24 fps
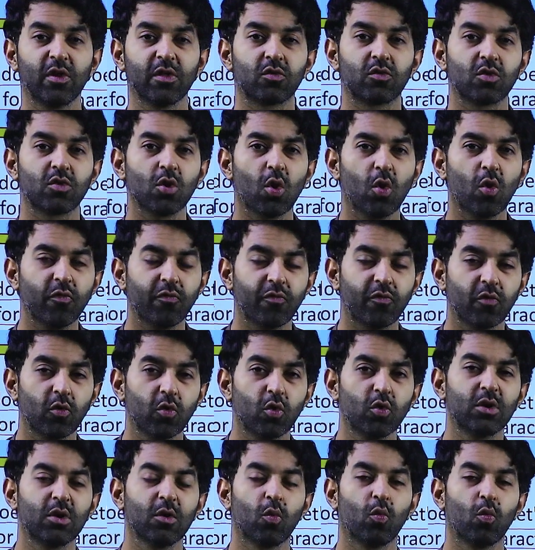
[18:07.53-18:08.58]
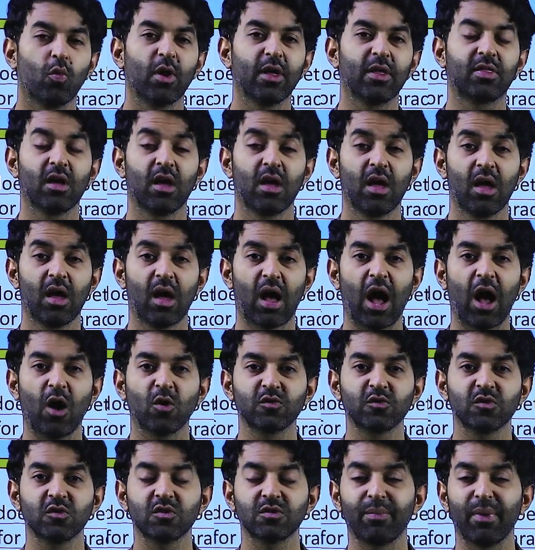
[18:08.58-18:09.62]
no food, with
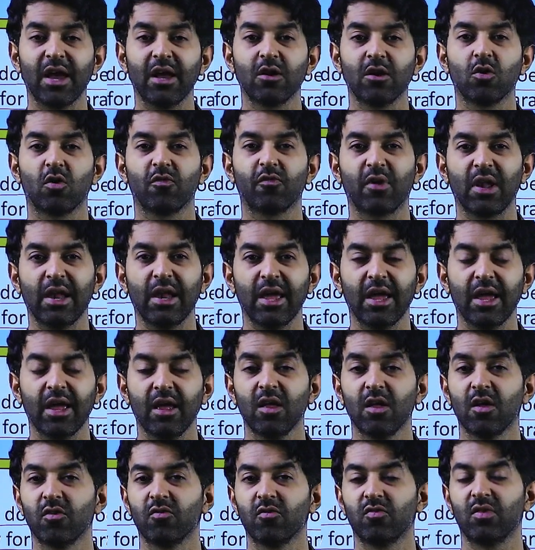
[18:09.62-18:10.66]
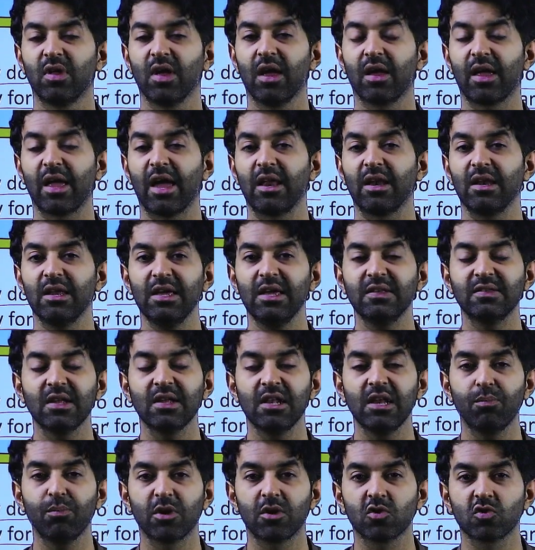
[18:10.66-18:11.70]
houses made of clay. They can easily
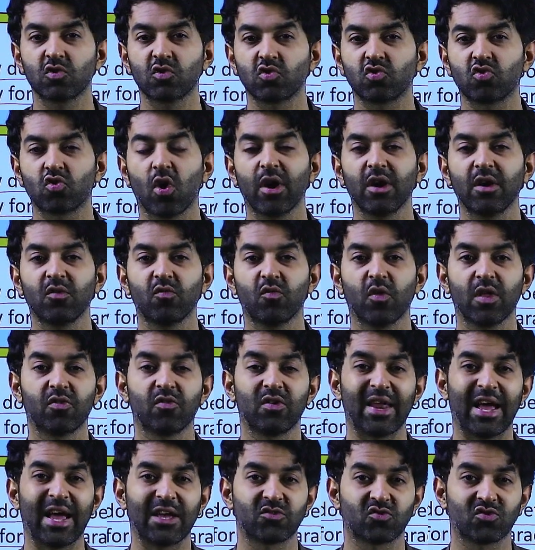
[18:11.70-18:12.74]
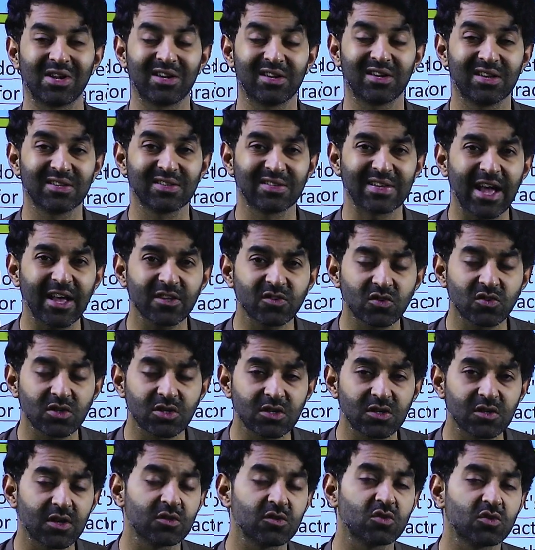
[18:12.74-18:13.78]
be destroyed with natural
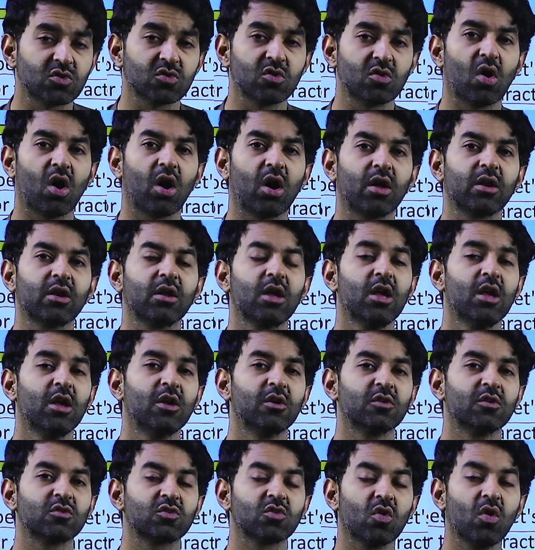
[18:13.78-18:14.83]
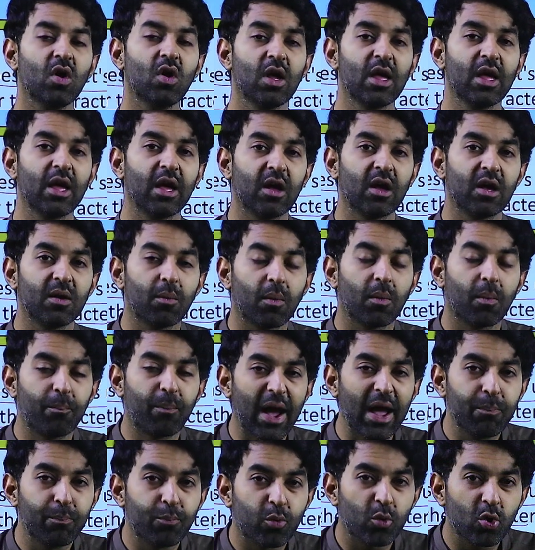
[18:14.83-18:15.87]
disasters and so on. So
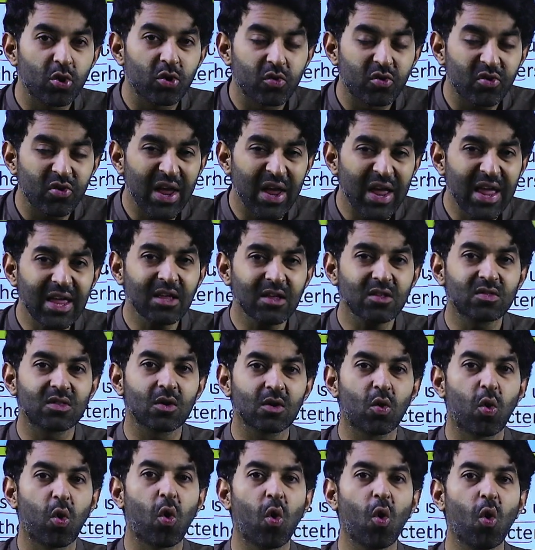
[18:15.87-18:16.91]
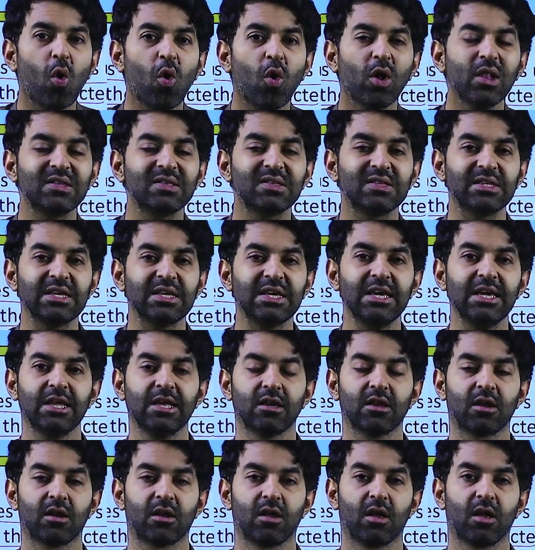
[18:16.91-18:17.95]
by portraying the whole
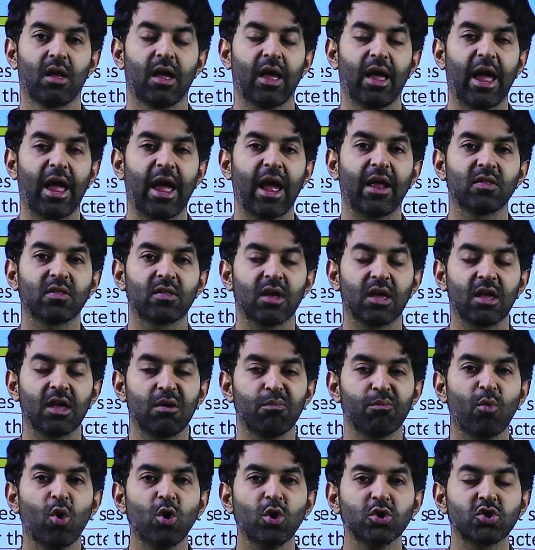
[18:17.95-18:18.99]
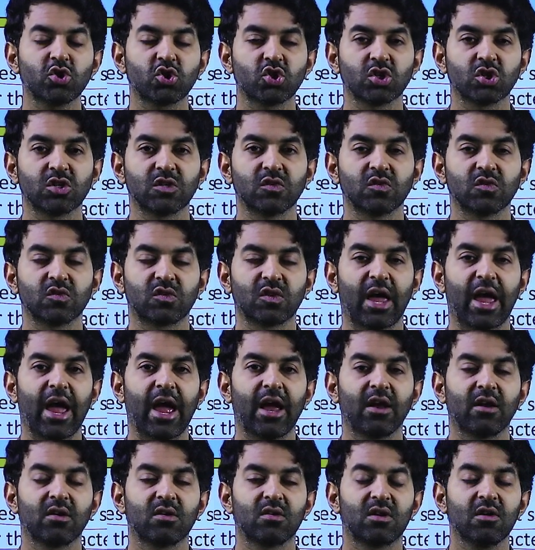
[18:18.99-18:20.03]
scene and the emotions
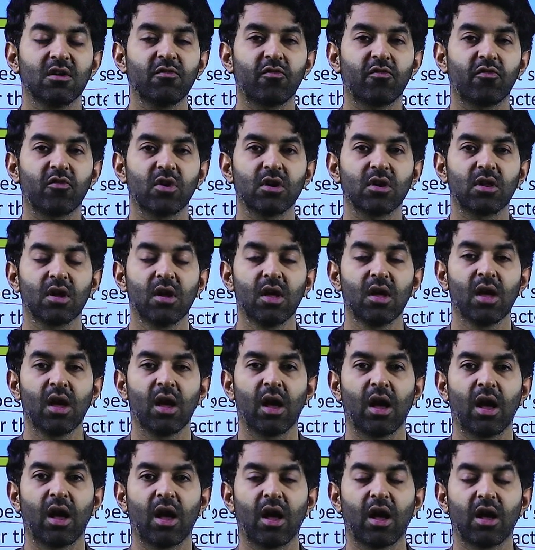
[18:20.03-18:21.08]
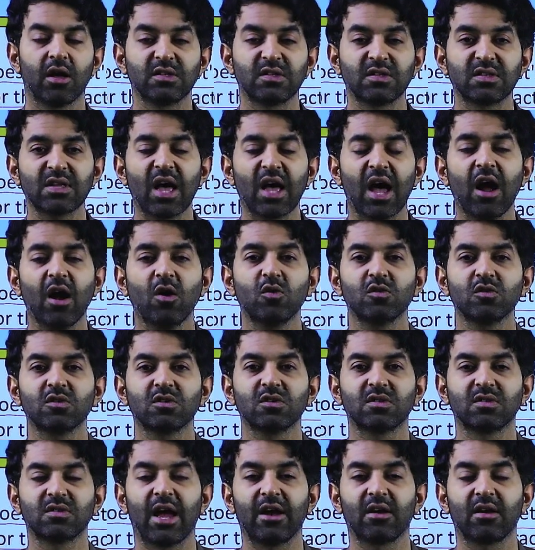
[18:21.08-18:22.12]
and different sounds
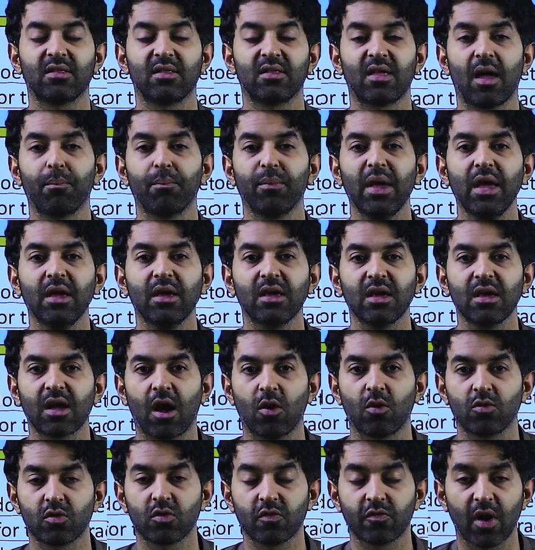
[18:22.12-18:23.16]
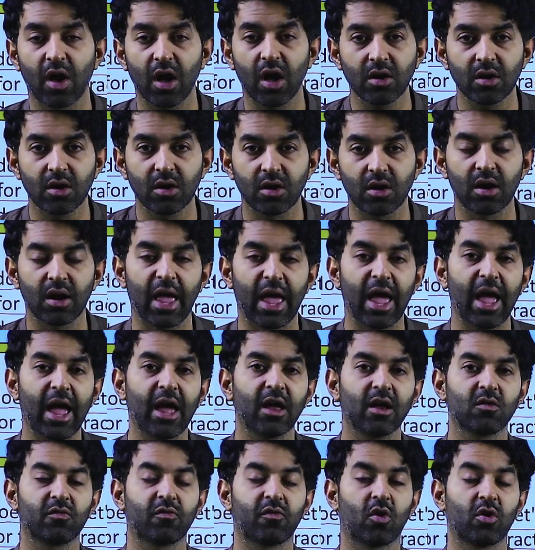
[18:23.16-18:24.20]
that they are making out of hunger
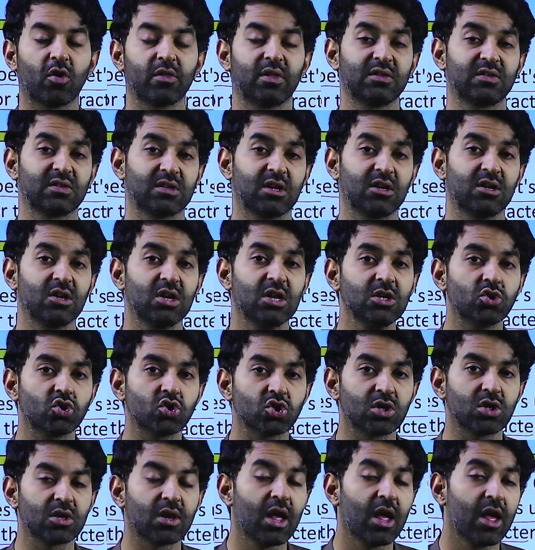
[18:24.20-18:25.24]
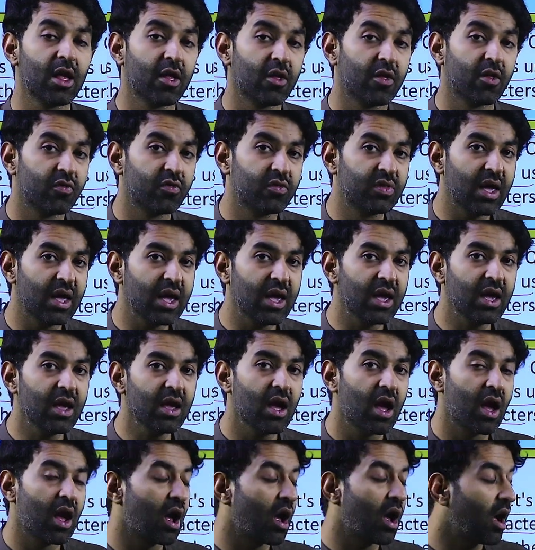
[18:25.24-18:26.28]
and for this condition, the
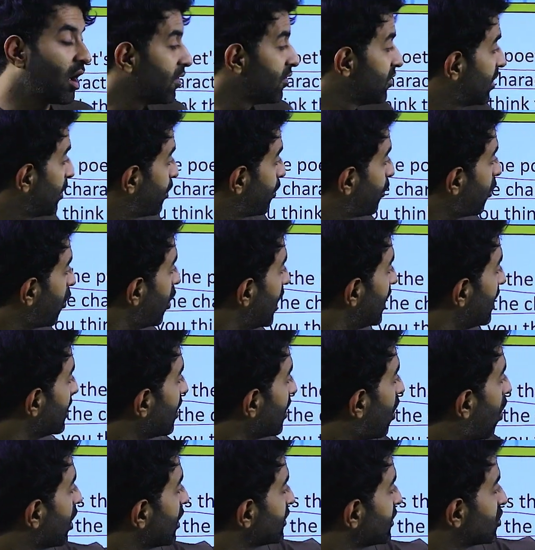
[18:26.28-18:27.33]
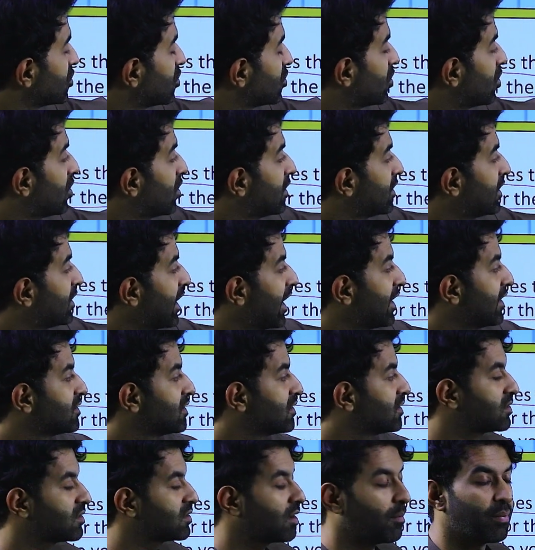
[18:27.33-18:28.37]
poet also tells
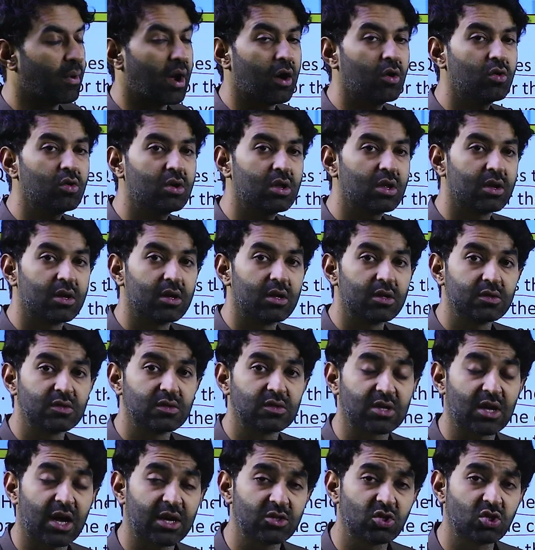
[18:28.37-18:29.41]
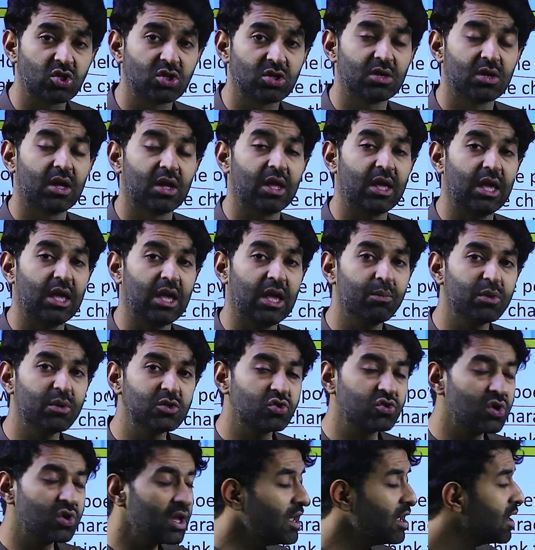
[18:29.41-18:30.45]
us about such imagery